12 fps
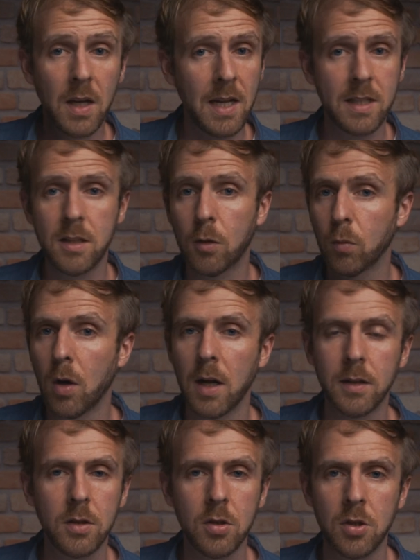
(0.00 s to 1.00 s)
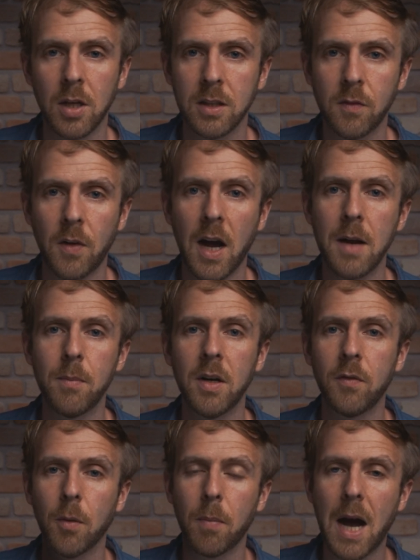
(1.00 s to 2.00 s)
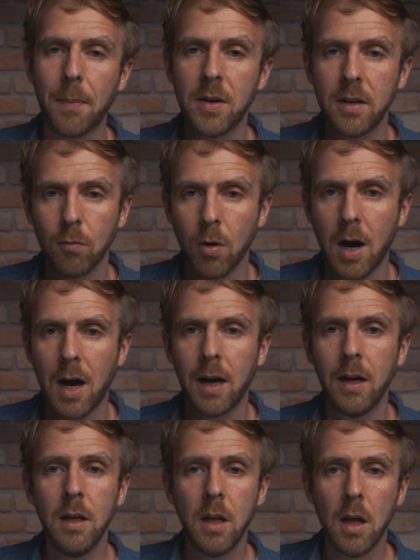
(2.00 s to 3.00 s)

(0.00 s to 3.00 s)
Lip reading: it still runs just fine. But if you're popping it in RAW,